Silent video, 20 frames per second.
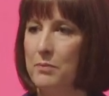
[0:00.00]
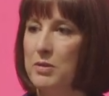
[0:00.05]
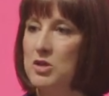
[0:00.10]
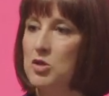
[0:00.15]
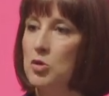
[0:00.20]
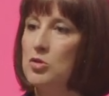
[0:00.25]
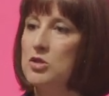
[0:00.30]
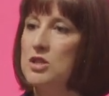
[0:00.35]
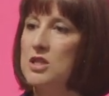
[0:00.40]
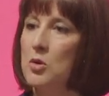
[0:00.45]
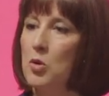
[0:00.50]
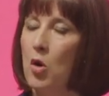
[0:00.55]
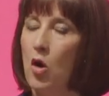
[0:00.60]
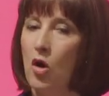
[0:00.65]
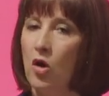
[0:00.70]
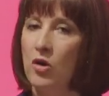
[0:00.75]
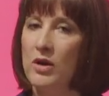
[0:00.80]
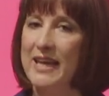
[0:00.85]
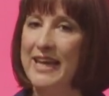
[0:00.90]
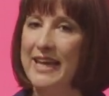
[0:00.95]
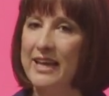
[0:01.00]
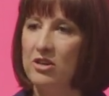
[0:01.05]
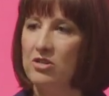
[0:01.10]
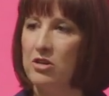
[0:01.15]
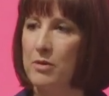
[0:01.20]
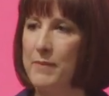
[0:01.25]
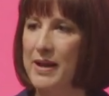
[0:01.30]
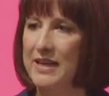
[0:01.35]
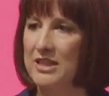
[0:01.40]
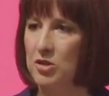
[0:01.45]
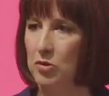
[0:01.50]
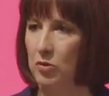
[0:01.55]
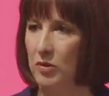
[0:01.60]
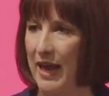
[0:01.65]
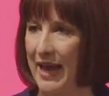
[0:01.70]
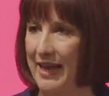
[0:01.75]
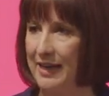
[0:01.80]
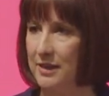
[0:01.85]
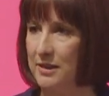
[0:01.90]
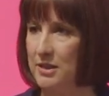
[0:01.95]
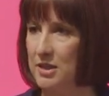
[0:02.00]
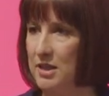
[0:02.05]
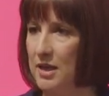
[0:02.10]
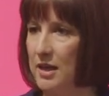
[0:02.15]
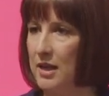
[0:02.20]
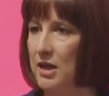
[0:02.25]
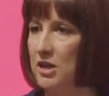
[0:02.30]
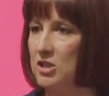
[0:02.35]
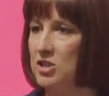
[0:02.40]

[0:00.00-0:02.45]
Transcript: but also on incremental gains